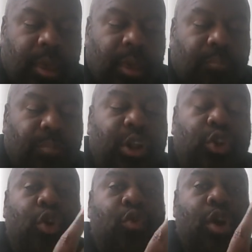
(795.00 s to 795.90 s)
but
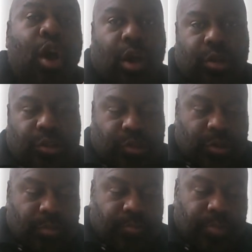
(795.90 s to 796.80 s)
two guards
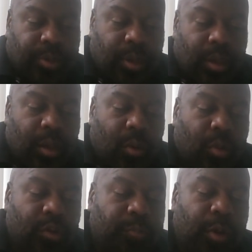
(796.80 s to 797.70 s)
we're
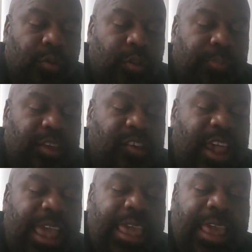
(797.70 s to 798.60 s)
supposed to be
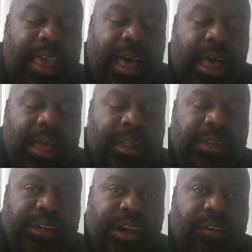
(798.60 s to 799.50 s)
checking on
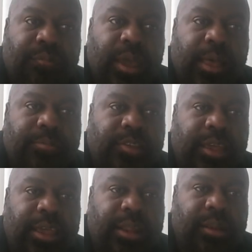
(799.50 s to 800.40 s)
Jeffrey
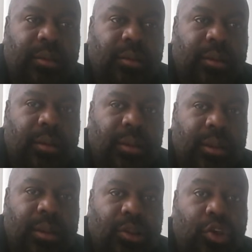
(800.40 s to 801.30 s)
Epstein.
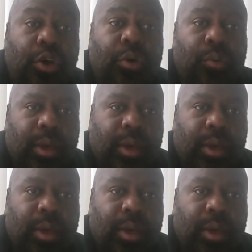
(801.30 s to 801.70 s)
Two,